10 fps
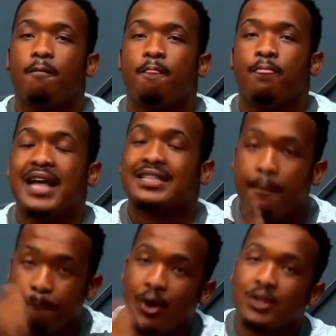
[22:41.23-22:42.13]
It's
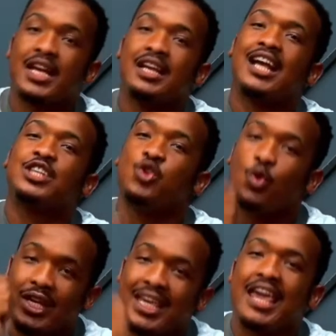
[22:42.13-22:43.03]
important that you
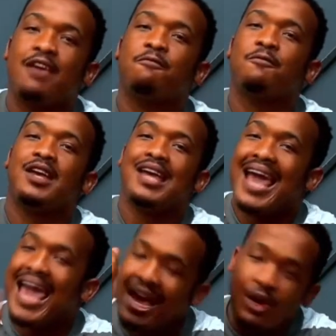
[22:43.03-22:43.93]
give
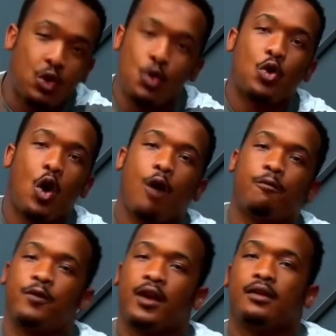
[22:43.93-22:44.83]
a good
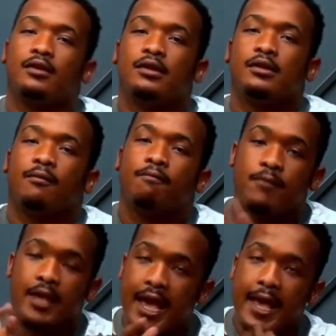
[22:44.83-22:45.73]
offering.
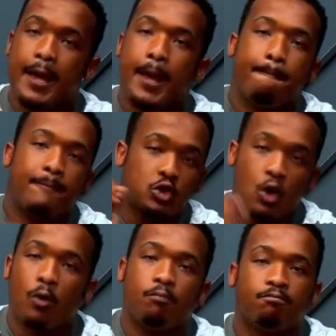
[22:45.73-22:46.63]
Yeah.
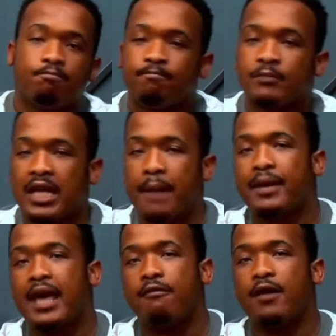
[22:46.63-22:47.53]
So keep
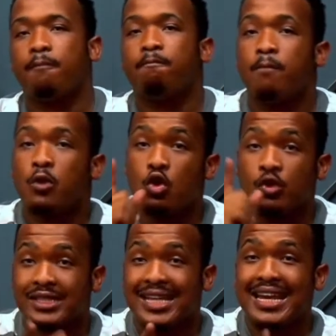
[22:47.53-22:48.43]
giving. You'll
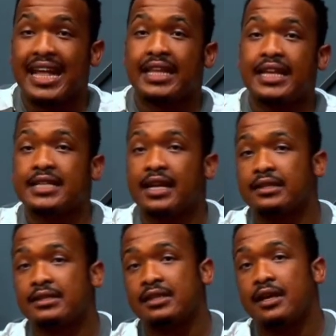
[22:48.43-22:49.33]
see the
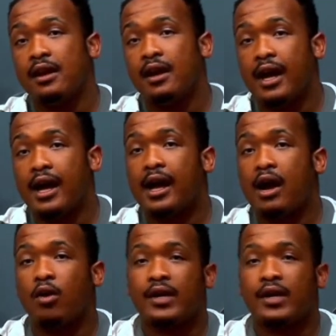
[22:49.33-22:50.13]
details on the